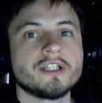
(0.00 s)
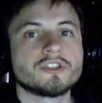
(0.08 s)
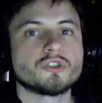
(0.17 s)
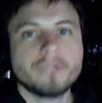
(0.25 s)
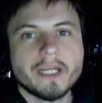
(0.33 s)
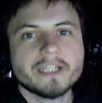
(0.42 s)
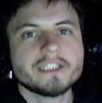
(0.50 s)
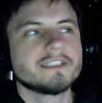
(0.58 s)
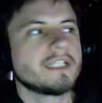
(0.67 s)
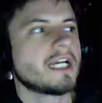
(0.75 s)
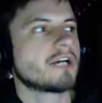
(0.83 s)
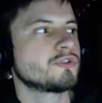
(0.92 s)
So
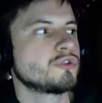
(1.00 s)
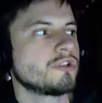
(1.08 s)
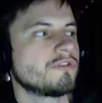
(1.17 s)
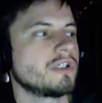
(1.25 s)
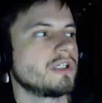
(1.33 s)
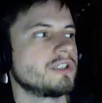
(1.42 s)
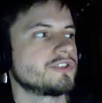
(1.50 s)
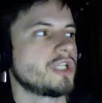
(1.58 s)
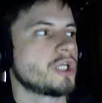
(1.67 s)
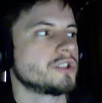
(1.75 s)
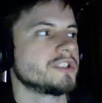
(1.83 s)
technically our server is now